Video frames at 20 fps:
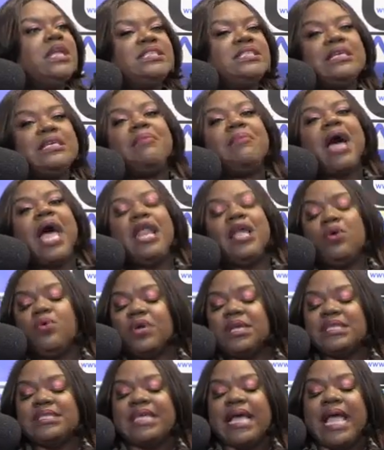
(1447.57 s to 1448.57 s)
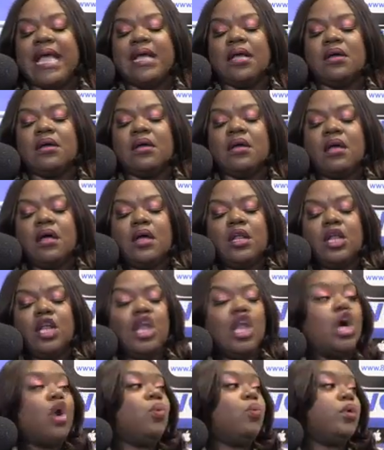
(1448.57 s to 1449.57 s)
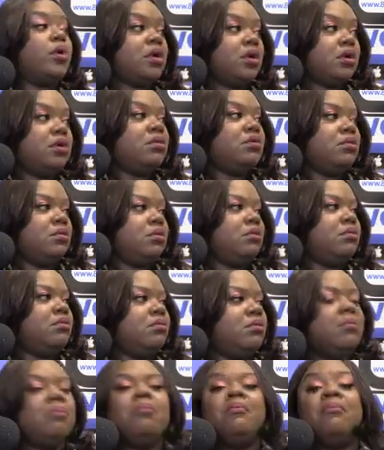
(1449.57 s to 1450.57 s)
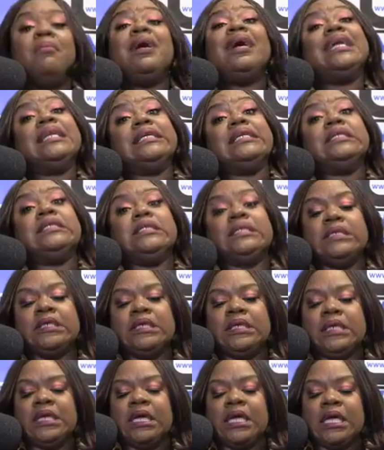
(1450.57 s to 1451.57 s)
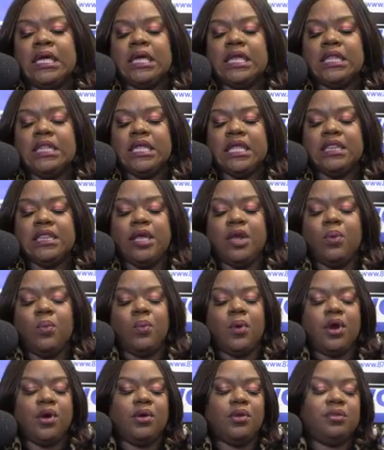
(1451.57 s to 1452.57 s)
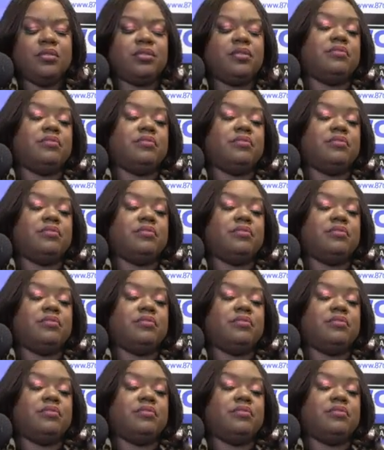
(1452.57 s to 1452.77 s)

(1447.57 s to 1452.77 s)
somebody going to take lower money than they're worth?